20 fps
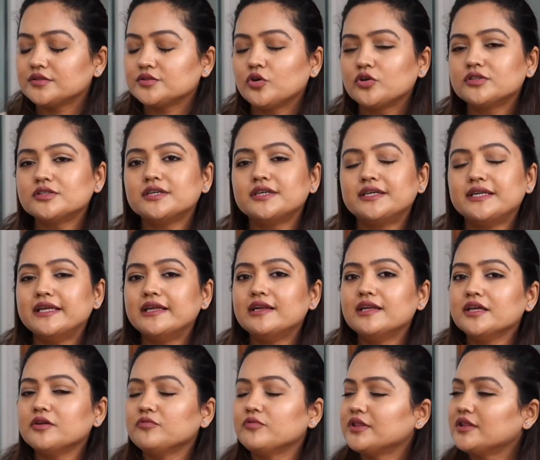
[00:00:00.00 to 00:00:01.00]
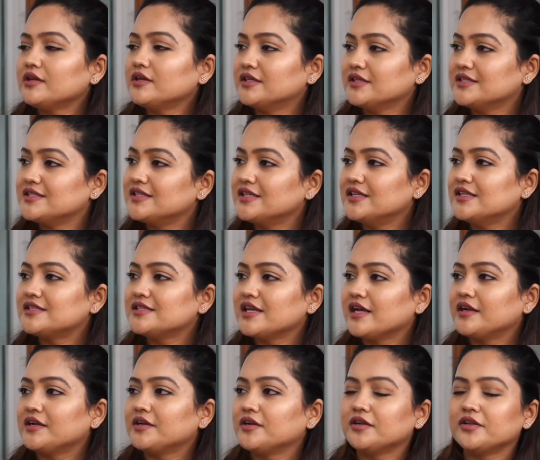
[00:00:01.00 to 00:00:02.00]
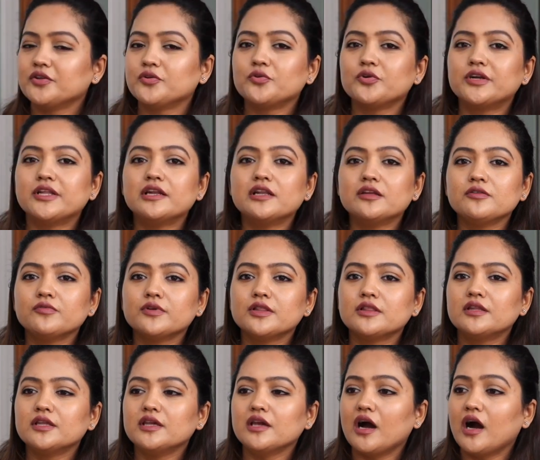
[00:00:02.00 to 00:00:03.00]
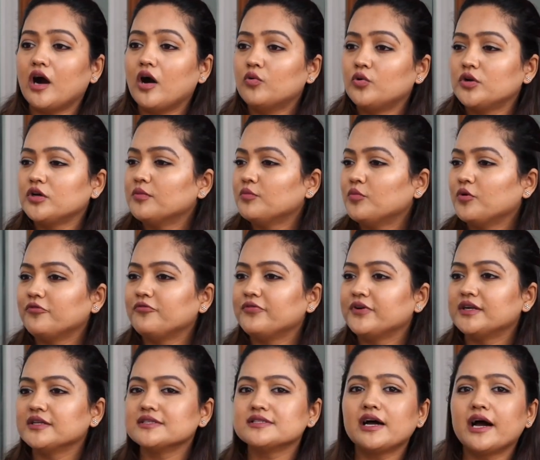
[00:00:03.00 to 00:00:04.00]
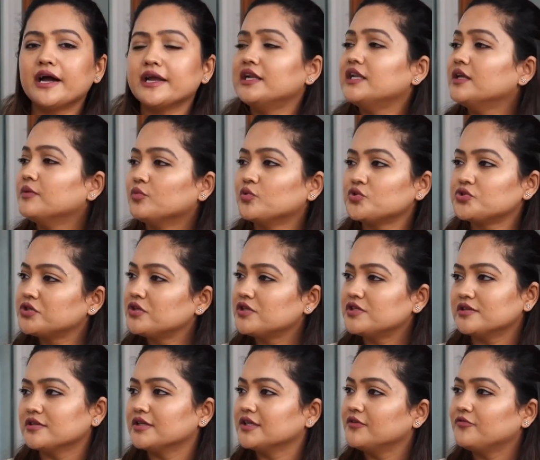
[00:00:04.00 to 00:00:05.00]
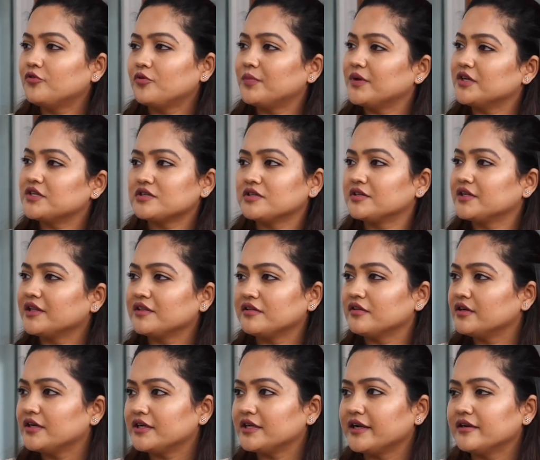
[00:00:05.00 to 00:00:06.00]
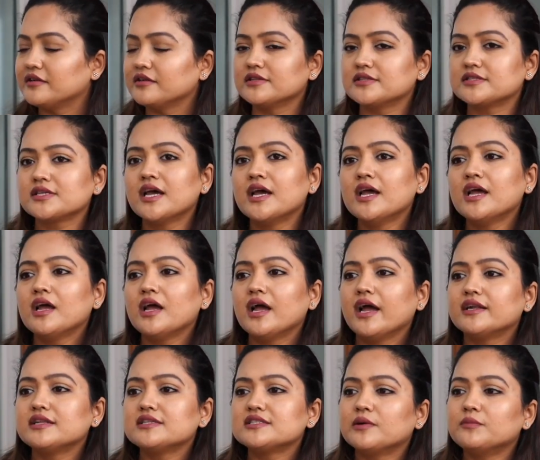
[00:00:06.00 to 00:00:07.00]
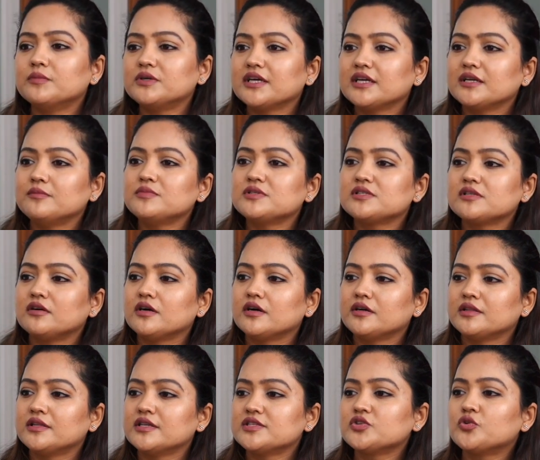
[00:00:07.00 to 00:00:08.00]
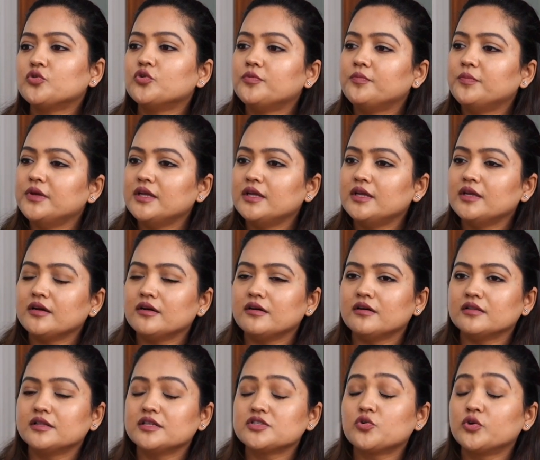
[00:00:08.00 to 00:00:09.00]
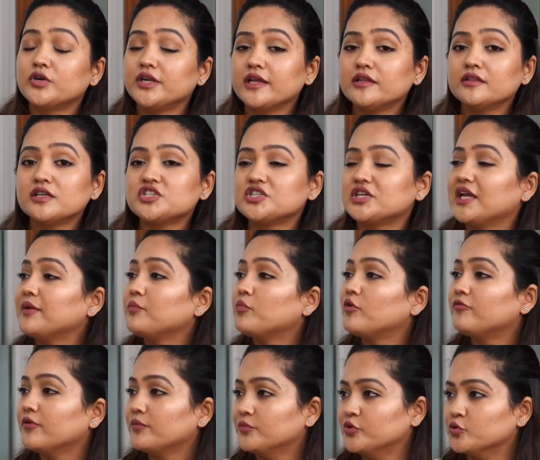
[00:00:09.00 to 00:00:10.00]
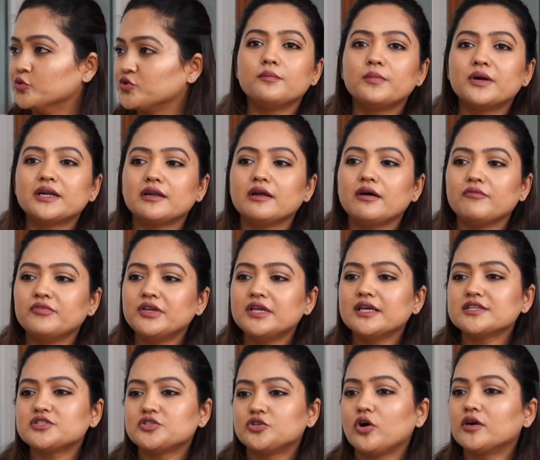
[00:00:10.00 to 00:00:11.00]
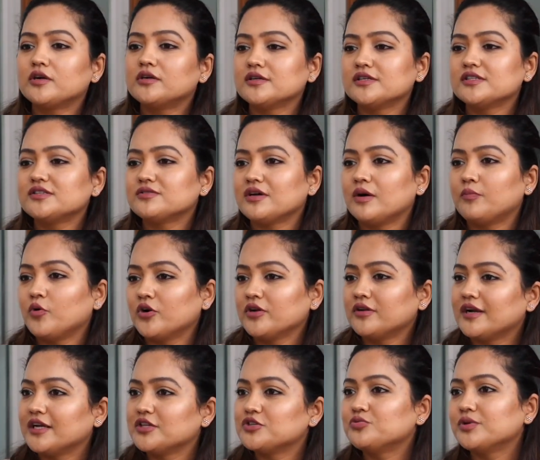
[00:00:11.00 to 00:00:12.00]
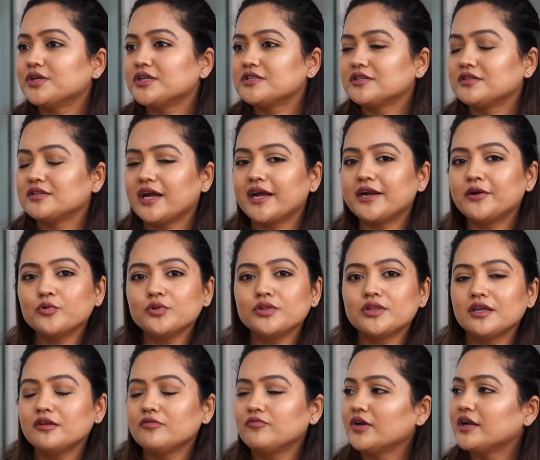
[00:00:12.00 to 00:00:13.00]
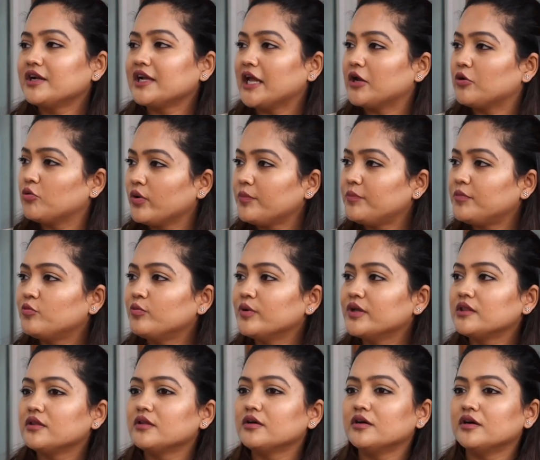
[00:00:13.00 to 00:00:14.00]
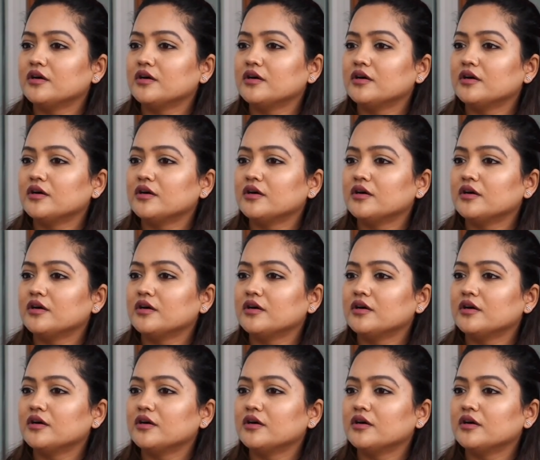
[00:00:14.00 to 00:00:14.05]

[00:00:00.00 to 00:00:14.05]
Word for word: Doctor, dealing with the disease and dealing with the outcome of it is a highly emotional journey for patient and their attendants, and sometimes this could take the shape of abuse. But we as doctors, upon graduation, I don't think we are equipped with